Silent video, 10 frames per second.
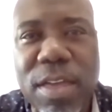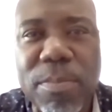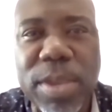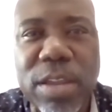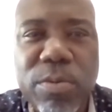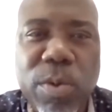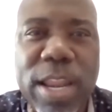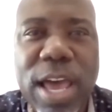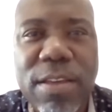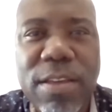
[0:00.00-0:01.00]
being
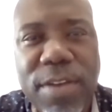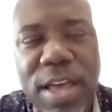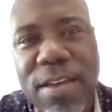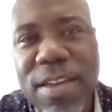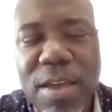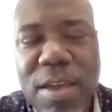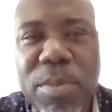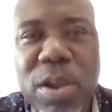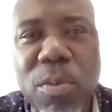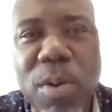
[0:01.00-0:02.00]
run out of
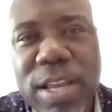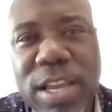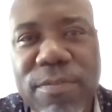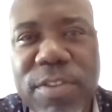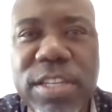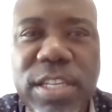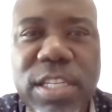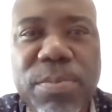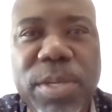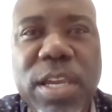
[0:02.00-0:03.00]
marijuana
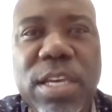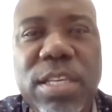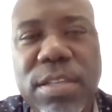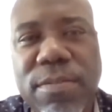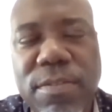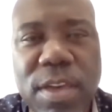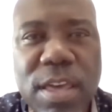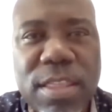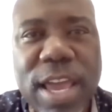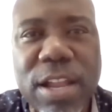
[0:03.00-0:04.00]
conventions because of
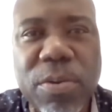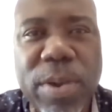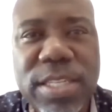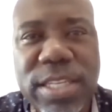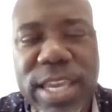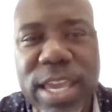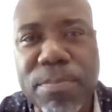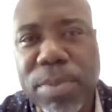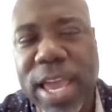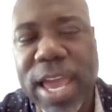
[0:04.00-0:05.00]
that crazy
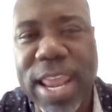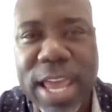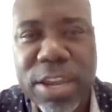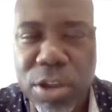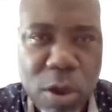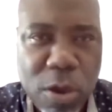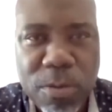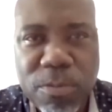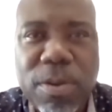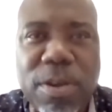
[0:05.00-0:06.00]
hemp plant had
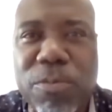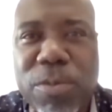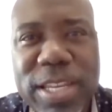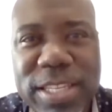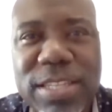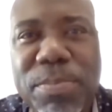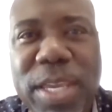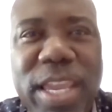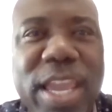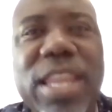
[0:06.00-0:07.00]
no reason to
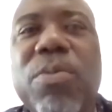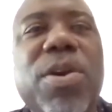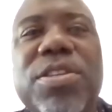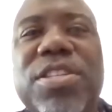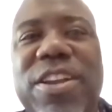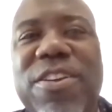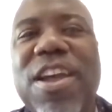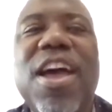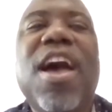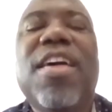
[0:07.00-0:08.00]
be anywhere near
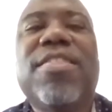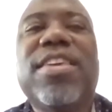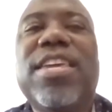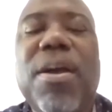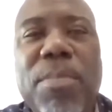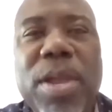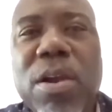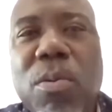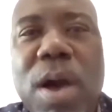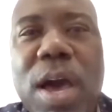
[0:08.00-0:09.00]
the
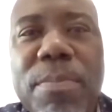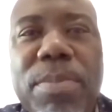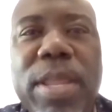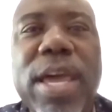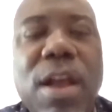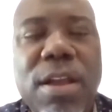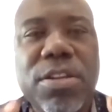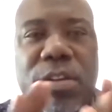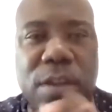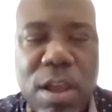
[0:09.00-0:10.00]
marijuana plant,
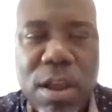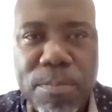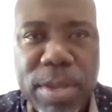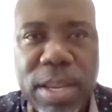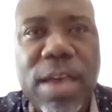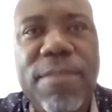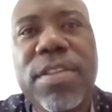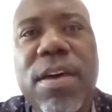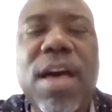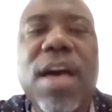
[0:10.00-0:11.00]
our
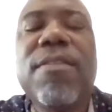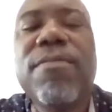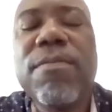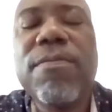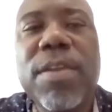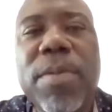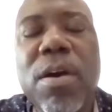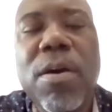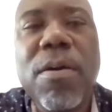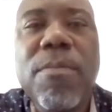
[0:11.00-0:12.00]
beloved
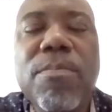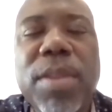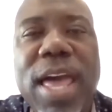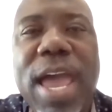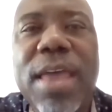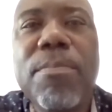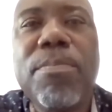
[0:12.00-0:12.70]
female plant.